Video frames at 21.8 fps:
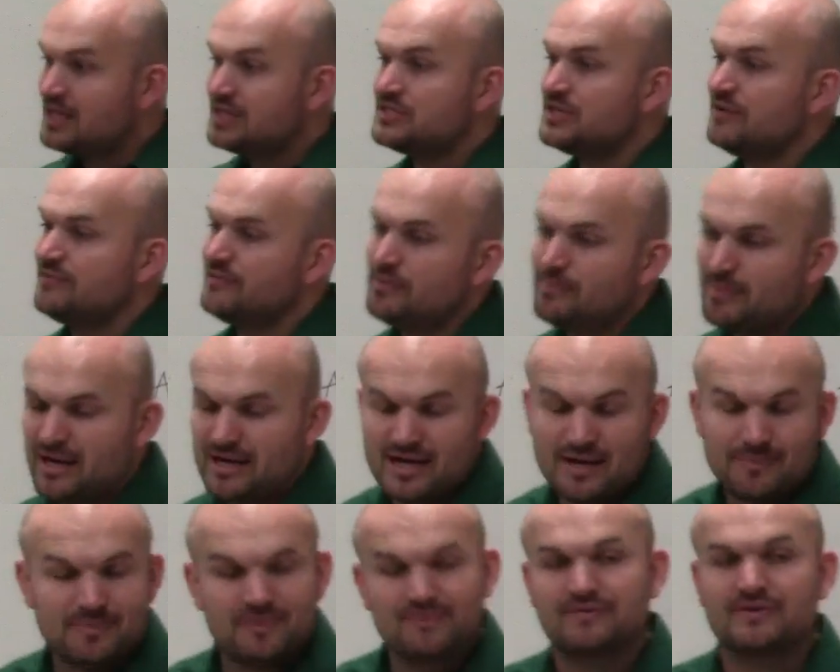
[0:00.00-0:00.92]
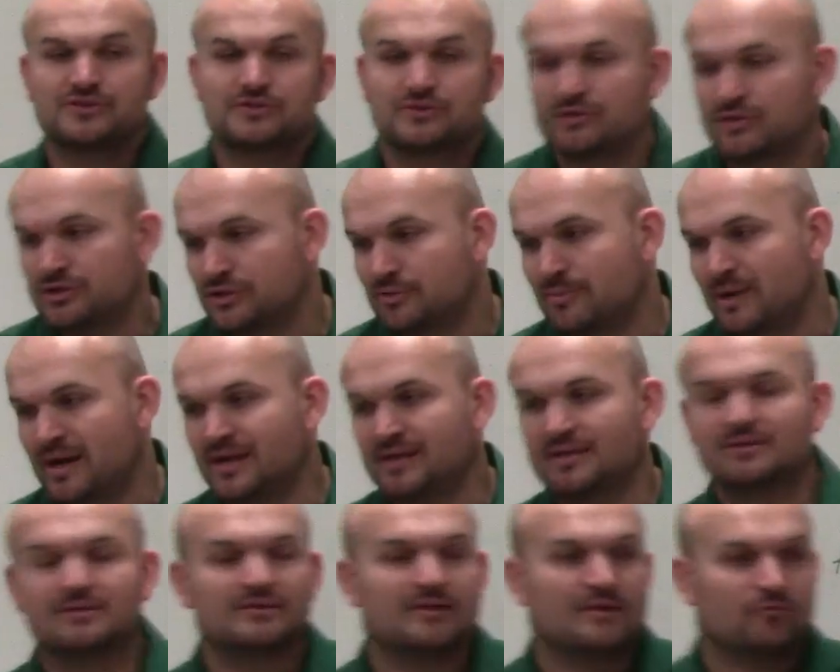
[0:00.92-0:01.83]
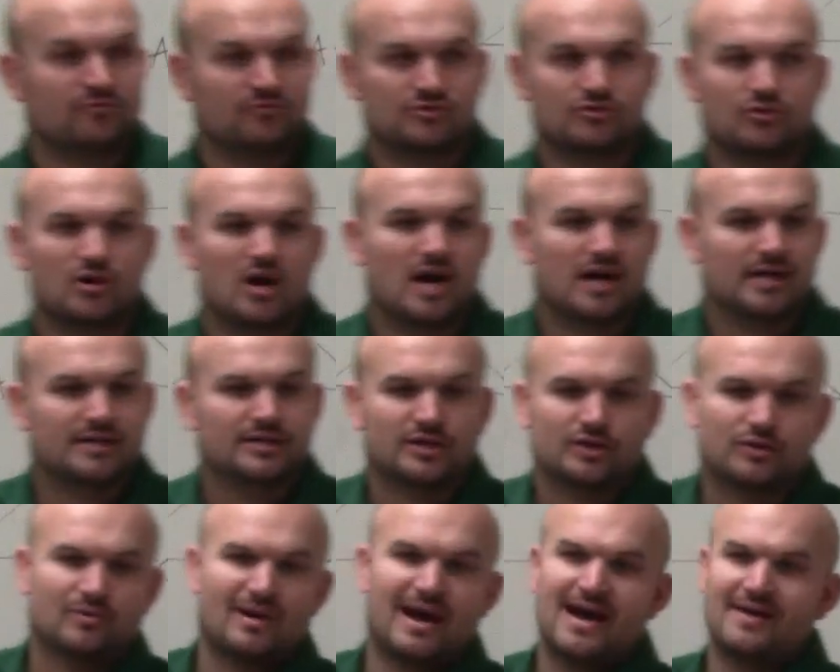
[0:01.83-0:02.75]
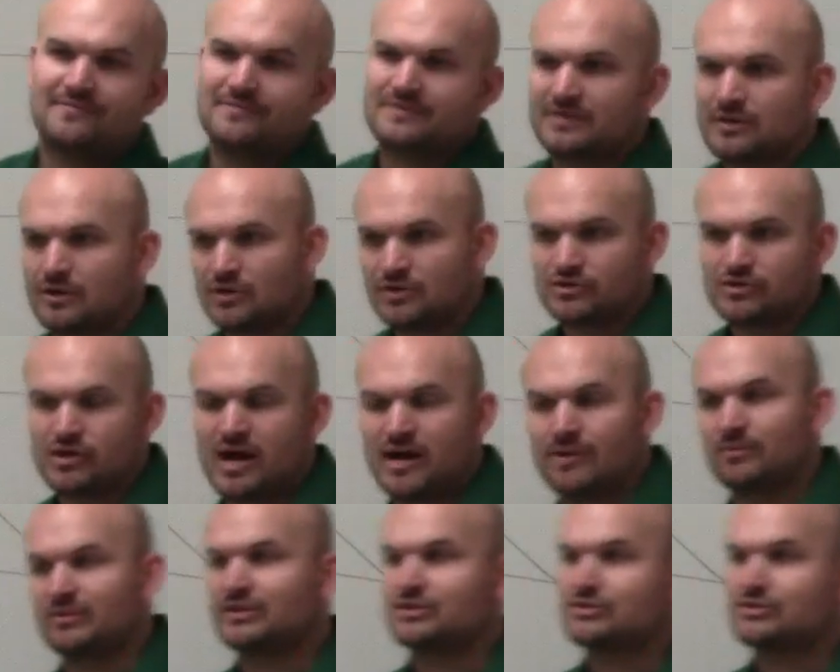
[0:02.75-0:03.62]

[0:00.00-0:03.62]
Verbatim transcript: Some of you might not be visual, and you might drawing the graph or drawing what